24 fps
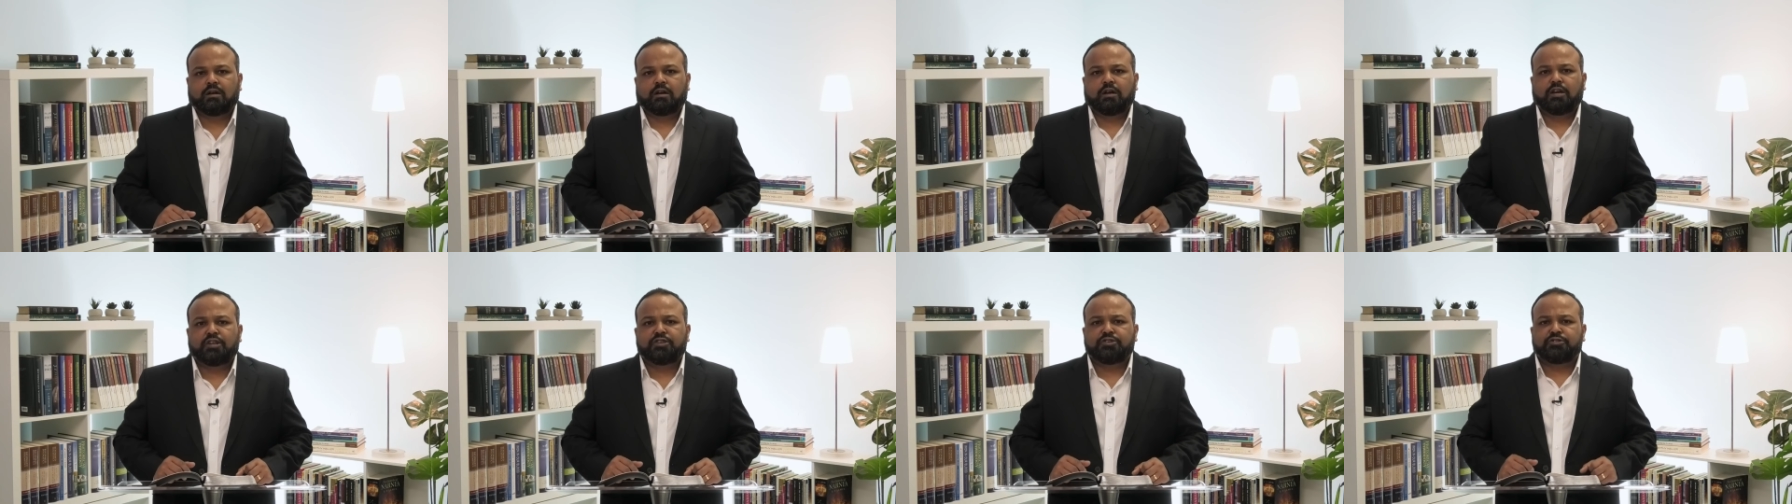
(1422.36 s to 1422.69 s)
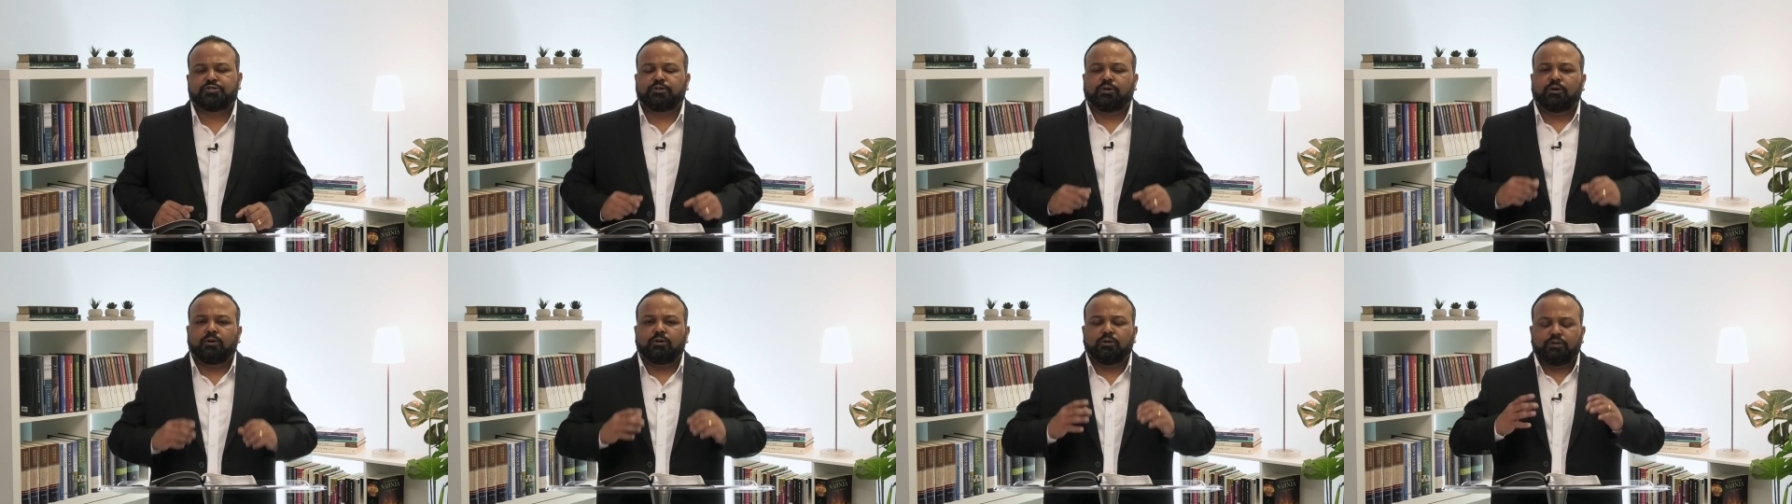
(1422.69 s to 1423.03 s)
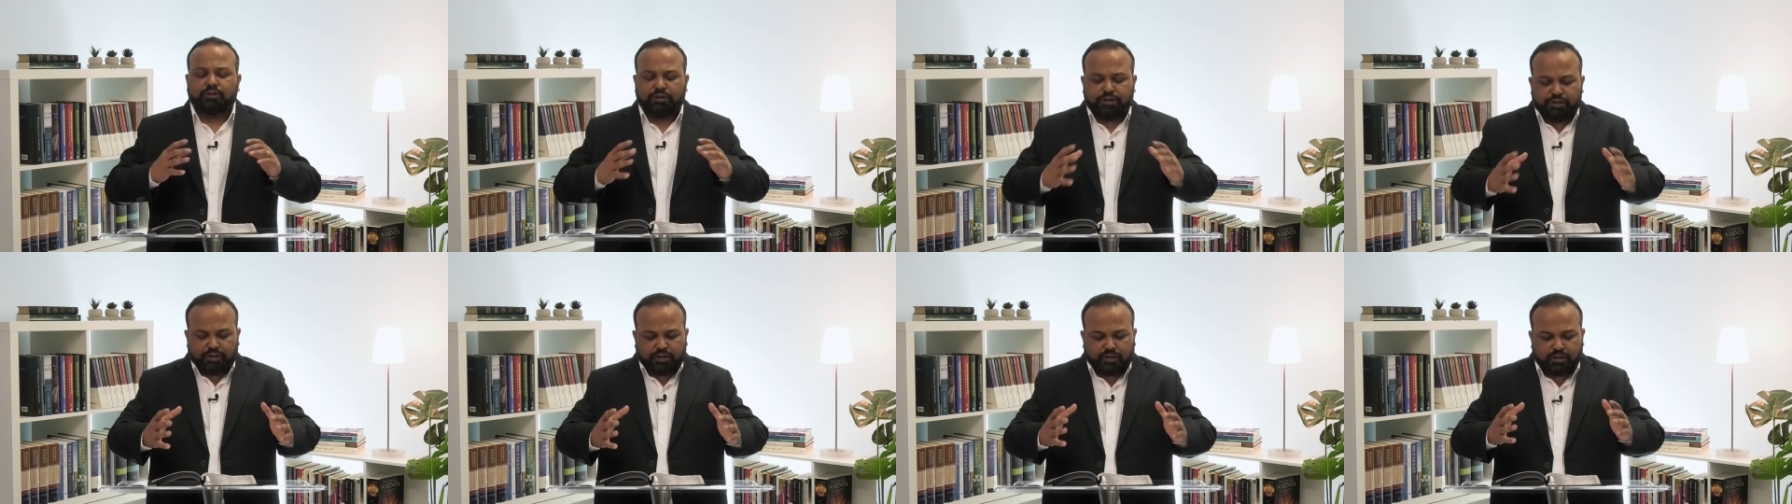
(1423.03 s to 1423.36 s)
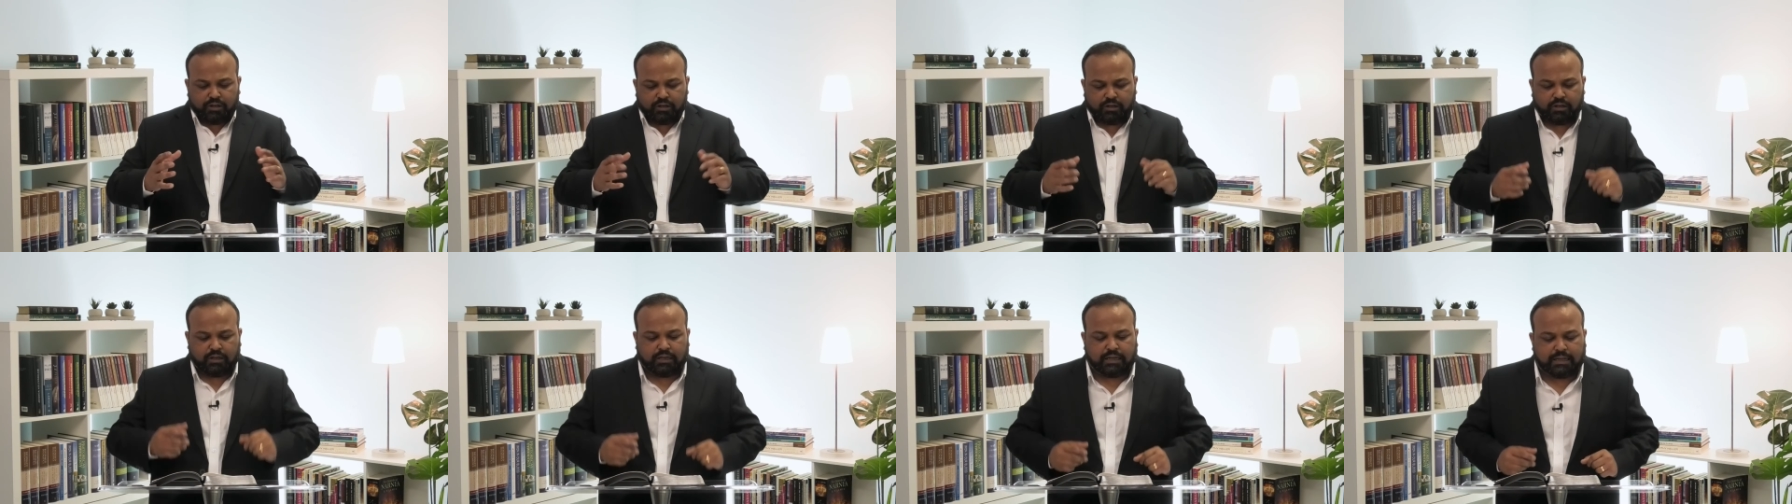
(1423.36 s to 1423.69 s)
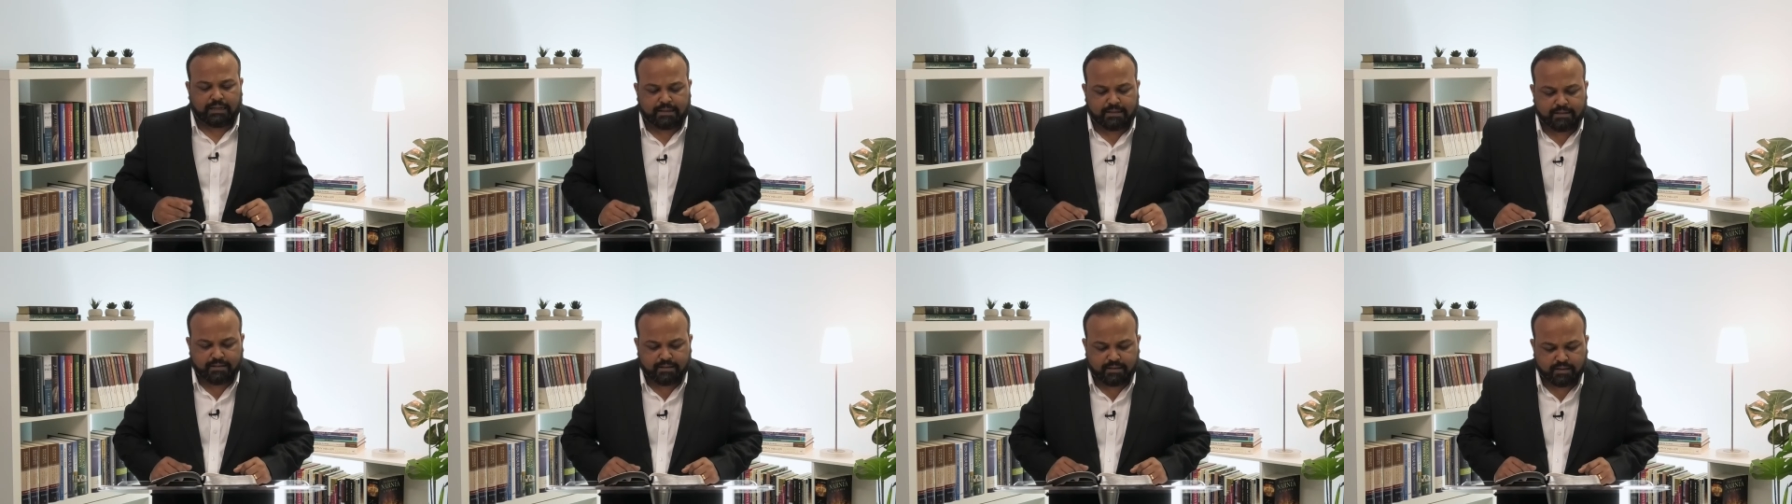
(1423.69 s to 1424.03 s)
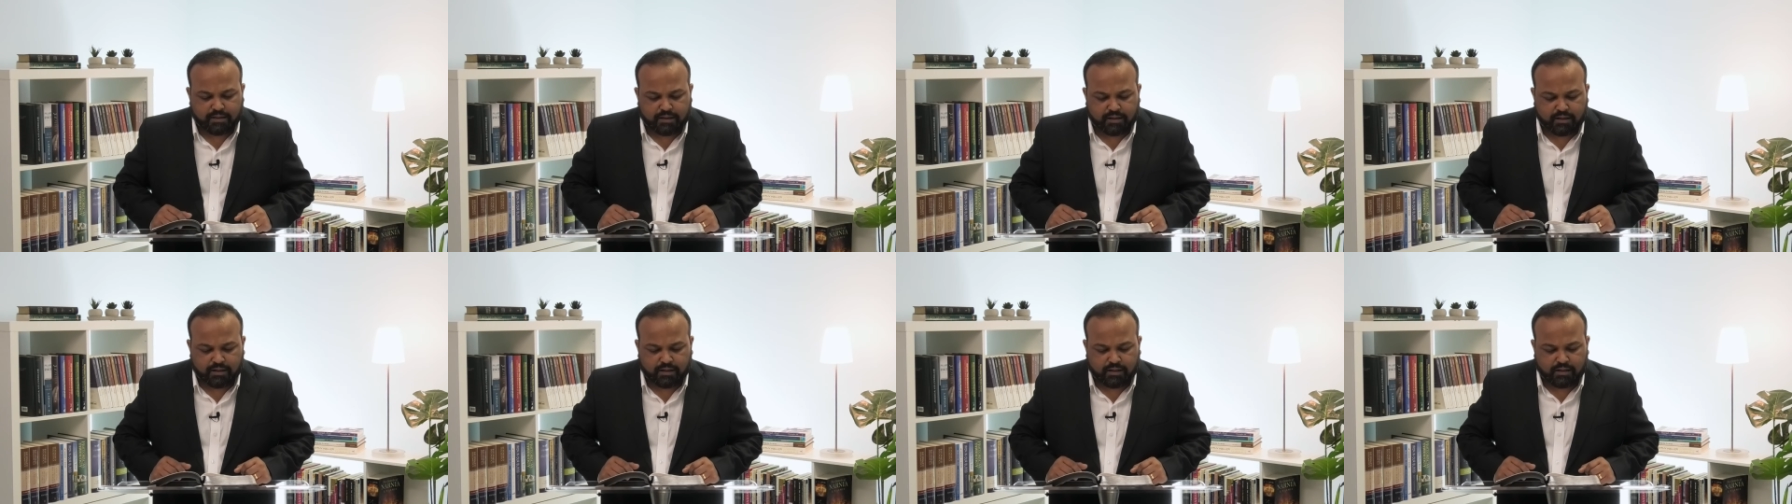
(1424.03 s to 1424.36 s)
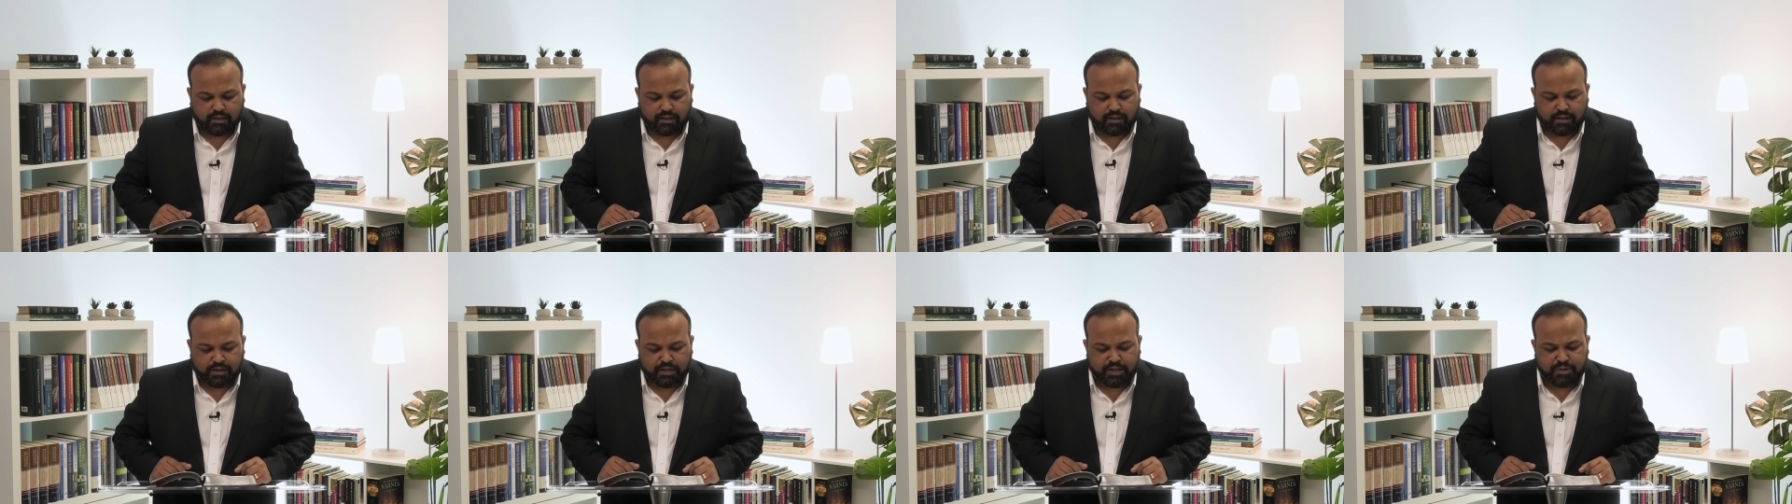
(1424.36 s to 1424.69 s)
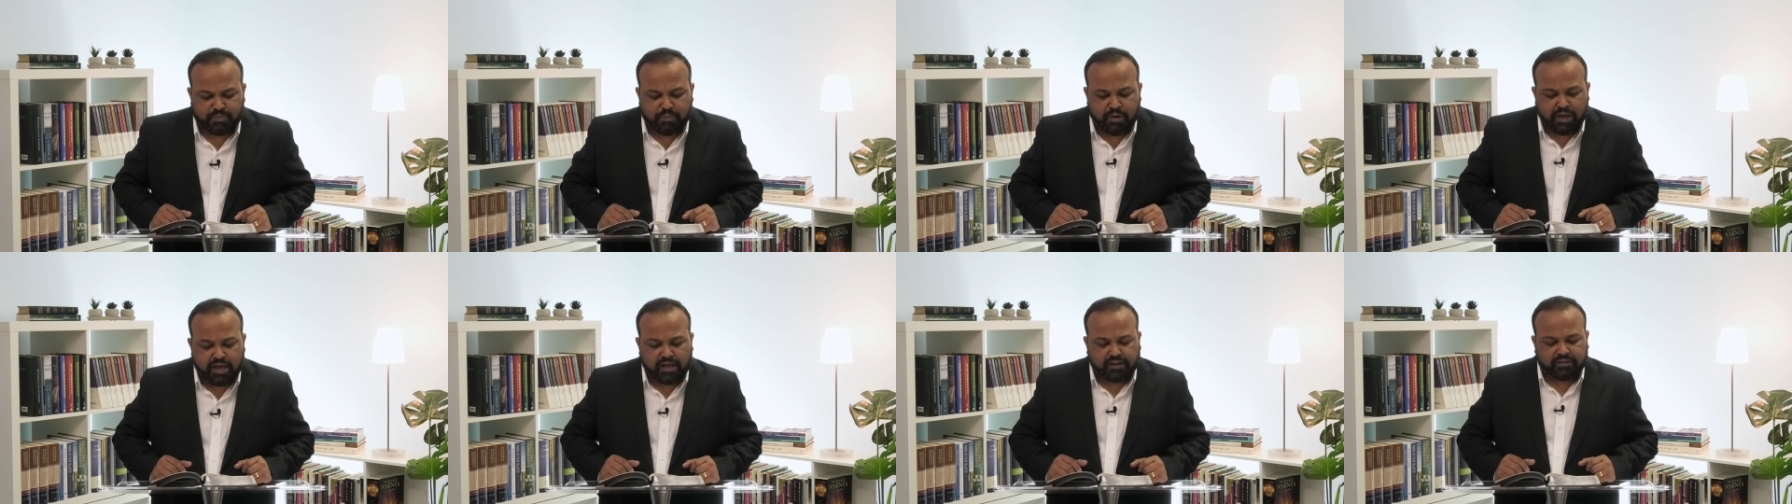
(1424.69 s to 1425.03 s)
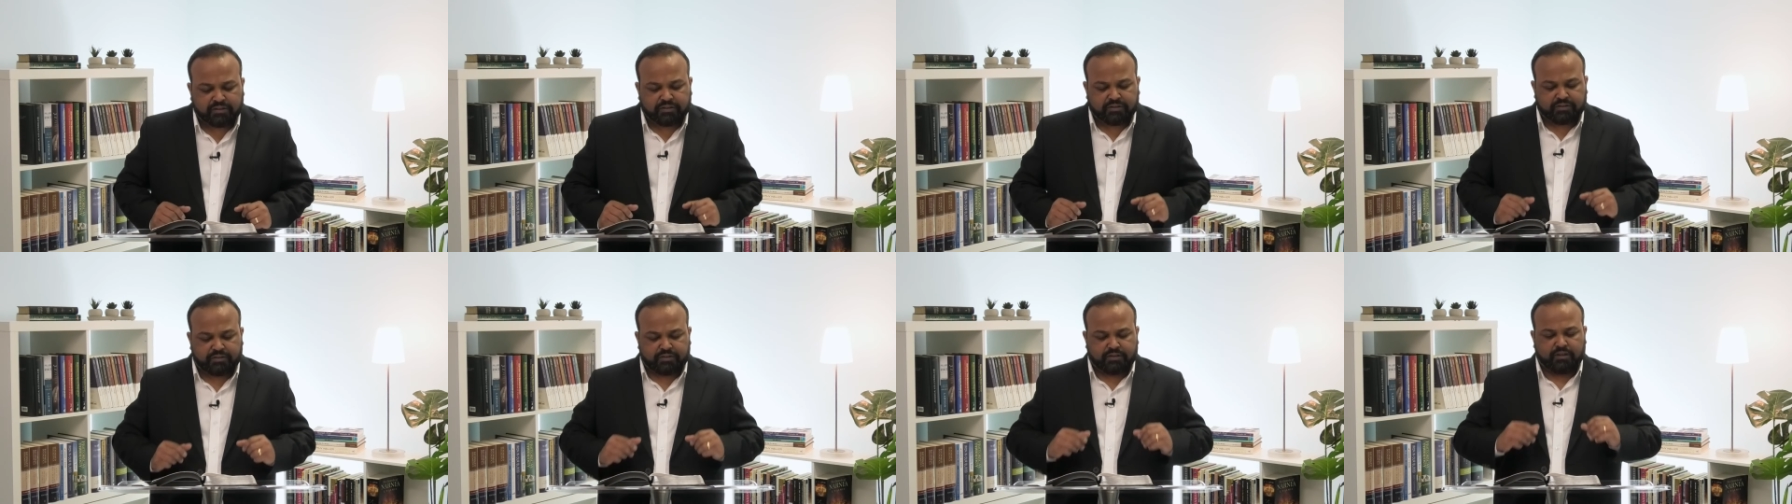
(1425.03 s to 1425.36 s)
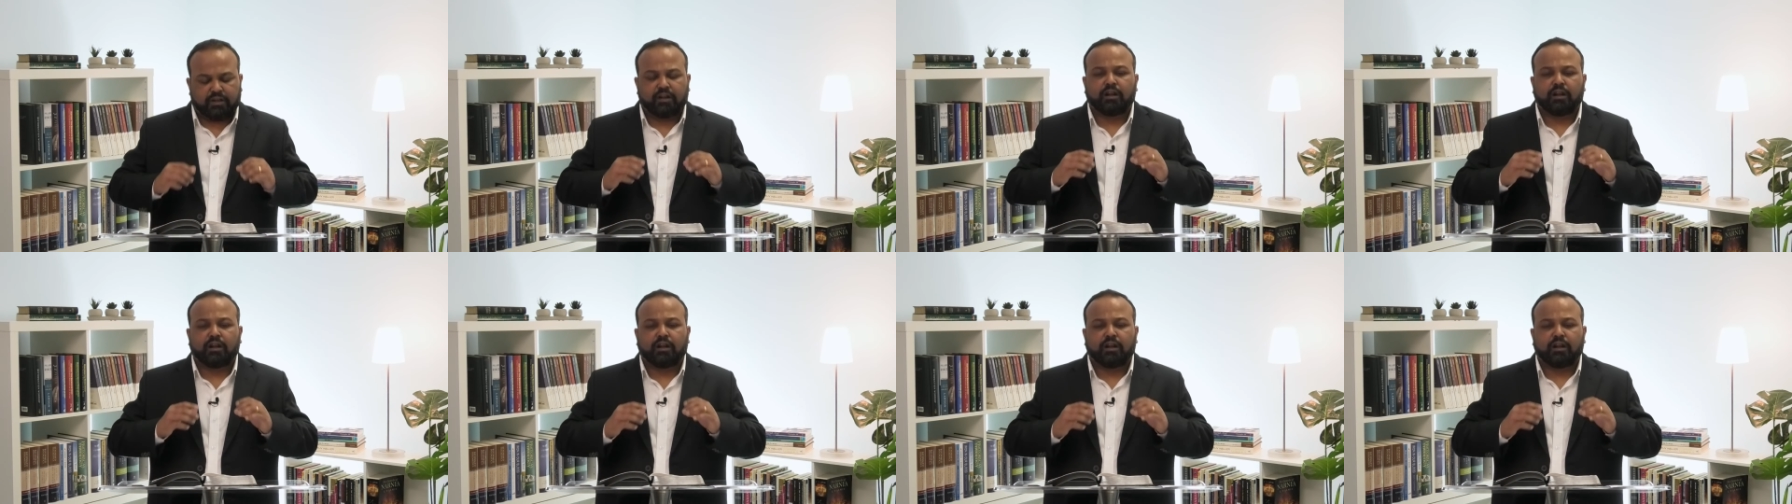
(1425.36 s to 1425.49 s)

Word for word: And John here, he makes